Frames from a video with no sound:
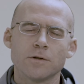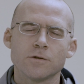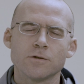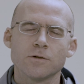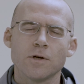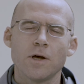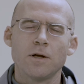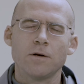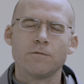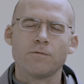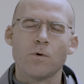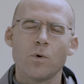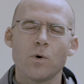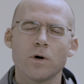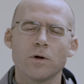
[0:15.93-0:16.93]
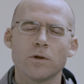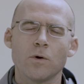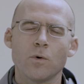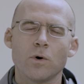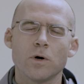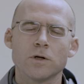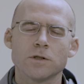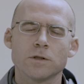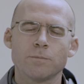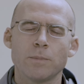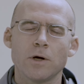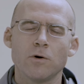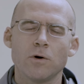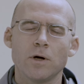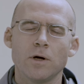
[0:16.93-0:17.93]
Send forth your
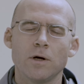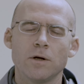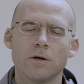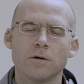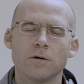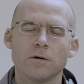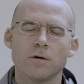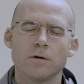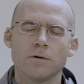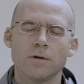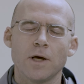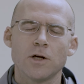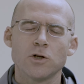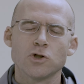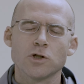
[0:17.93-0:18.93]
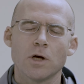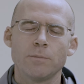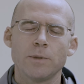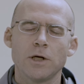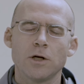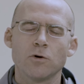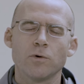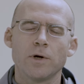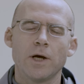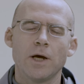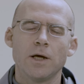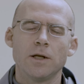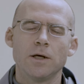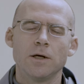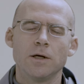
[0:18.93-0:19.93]
Spirit, and they shall be
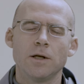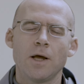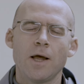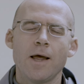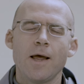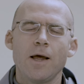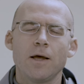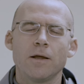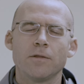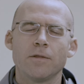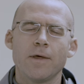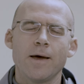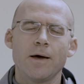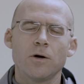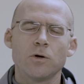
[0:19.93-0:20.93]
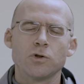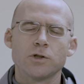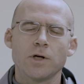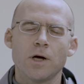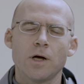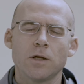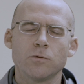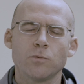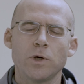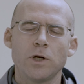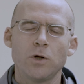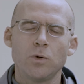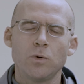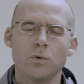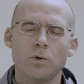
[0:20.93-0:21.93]
created. Thou shalt
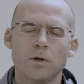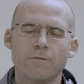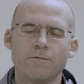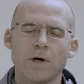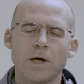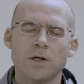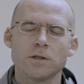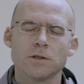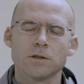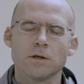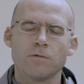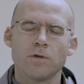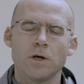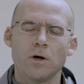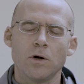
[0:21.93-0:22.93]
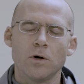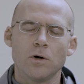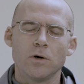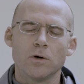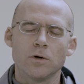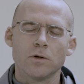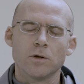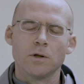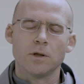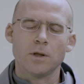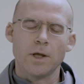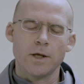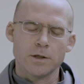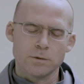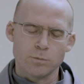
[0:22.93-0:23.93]
renew the face of the earth.
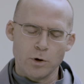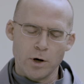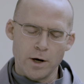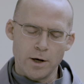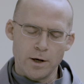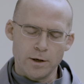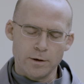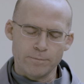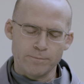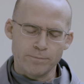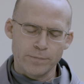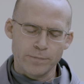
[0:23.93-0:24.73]
Let us pray.